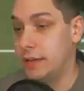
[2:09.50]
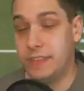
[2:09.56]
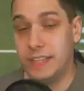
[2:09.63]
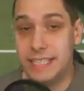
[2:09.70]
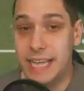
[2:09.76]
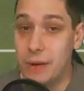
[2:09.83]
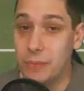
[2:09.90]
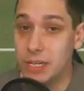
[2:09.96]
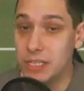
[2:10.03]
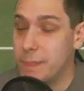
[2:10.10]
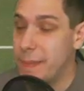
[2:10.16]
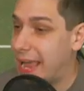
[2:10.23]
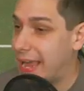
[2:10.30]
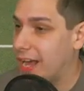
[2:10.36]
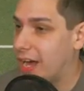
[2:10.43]
If this guy
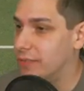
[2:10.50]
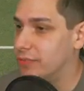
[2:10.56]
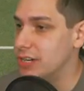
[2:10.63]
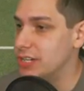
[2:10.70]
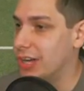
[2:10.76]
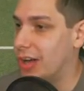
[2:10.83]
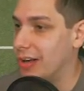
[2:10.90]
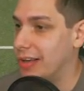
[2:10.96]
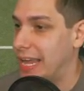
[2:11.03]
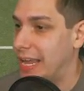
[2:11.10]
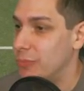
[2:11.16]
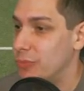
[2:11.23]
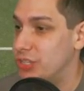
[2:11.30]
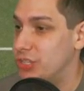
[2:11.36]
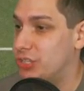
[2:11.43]
runs man coverage all
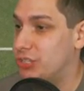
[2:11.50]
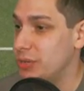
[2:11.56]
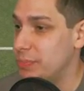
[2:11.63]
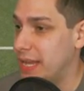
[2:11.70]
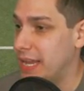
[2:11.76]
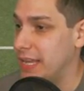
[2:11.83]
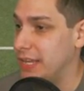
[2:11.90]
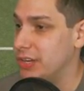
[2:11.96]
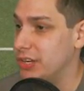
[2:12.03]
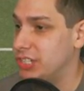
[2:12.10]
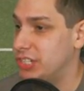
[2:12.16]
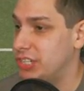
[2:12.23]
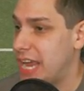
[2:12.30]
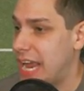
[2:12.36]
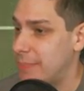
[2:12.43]
game, we should be in
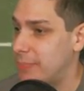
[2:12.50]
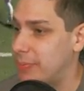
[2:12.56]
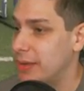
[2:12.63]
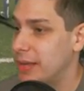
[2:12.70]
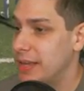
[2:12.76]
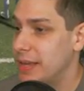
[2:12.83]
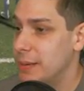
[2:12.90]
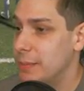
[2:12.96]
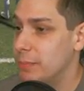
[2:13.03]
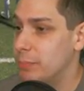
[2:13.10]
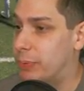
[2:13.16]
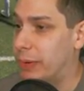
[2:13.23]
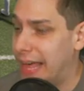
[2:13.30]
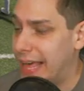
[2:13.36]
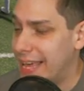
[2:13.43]
good shape.
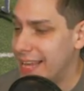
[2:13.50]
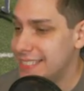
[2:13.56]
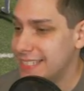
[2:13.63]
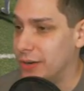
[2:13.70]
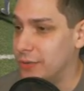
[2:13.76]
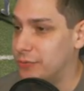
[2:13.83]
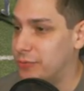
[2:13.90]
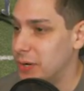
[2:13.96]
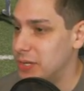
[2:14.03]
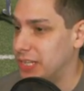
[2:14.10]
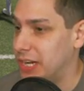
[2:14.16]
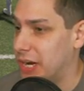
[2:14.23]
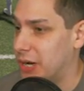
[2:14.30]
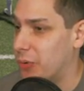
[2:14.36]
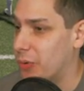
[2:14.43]
But
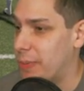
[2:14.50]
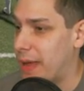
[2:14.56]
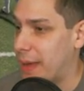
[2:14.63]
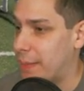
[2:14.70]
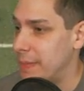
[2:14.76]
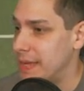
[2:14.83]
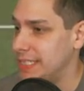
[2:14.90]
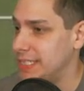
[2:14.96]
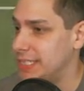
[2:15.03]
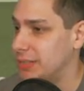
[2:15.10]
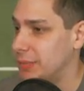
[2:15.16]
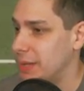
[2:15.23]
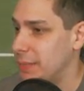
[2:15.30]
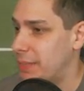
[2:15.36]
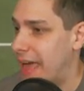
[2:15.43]
unfortunately, our quarterback
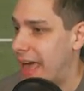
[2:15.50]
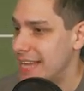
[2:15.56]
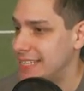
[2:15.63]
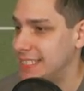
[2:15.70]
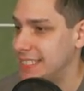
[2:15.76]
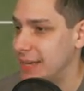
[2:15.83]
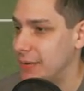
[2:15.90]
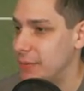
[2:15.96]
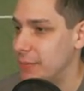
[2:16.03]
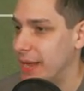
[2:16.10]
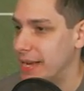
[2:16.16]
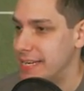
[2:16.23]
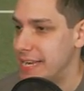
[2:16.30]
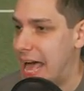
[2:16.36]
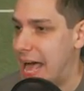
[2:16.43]
misses so many passes that we
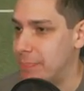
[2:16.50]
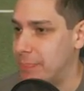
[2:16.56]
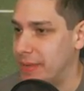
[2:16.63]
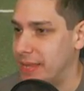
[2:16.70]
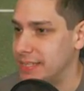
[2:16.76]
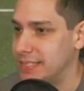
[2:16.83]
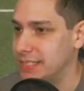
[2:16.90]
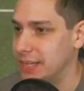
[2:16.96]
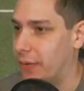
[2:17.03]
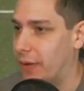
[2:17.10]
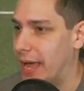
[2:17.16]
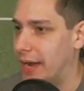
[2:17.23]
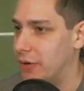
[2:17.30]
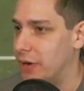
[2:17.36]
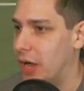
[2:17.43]
might not be.
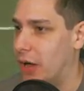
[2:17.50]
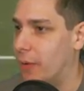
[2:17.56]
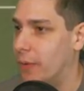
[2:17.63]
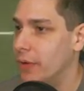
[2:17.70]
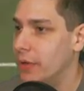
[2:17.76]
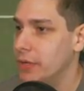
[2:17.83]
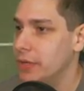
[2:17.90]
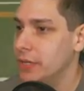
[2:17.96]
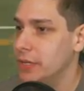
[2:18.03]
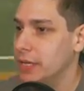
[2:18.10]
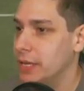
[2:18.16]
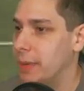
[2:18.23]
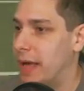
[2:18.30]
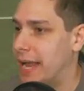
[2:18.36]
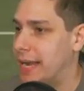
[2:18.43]
So I don't know.
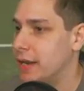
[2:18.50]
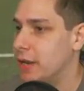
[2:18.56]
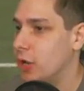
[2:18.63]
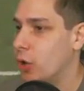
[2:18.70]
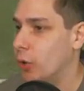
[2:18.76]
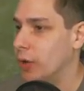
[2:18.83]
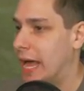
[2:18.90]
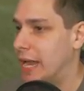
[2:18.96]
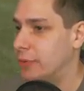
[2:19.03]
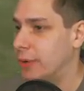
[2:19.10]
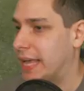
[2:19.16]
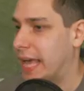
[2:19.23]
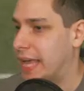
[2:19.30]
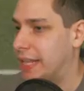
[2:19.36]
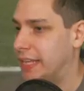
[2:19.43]
Come on. Hold
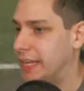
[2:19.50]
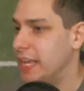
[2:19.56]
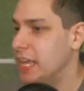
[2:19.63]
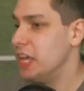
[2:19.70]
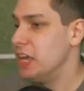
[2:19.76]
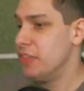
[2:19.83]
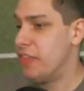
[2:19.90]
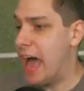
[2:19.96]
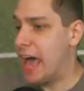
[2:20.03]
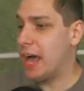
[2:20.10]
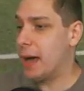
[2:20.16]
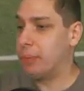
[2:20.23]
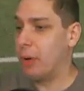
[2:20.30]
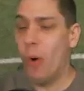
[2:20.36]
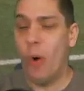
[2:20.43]
on to it, Conley.
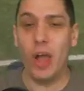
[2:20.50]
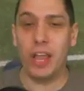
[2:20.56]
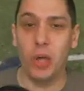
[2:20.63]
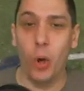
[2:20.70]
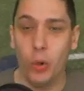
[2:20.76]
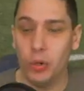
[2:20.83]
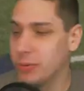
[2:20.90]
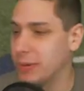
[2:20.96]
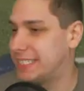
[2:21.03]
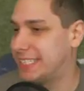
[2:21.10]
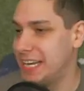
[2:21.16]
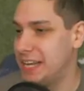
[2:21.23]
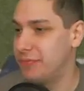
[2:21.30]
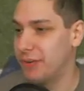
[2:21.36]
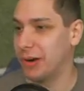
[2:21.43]
That a boy, gold
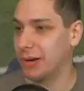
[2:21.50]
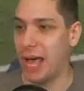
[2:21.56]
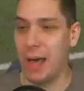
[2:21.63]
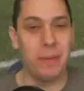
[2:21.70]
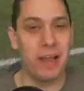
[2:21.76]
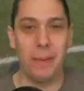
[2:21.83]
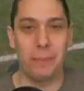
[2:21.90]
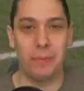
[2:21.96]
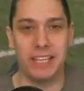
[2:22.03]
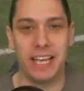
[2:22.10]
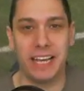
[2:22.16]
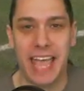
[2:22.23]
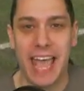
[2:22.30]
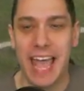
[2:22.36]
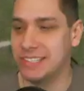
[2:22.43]
receiver coming up
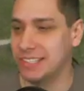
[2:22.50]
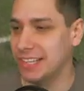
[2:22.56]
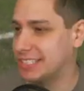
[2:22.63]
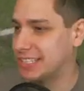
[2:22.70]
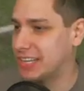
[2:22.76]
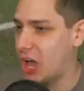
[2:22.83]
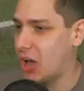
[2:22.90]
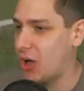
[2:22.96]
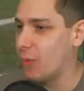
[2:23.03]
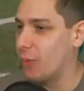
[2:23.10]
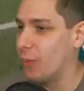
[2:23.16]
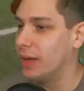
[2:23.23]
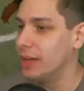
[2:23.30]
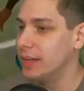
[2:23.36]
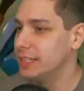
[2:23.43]
with the catch. Let's
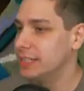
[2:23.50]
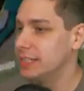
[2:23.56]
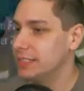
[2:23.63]
go.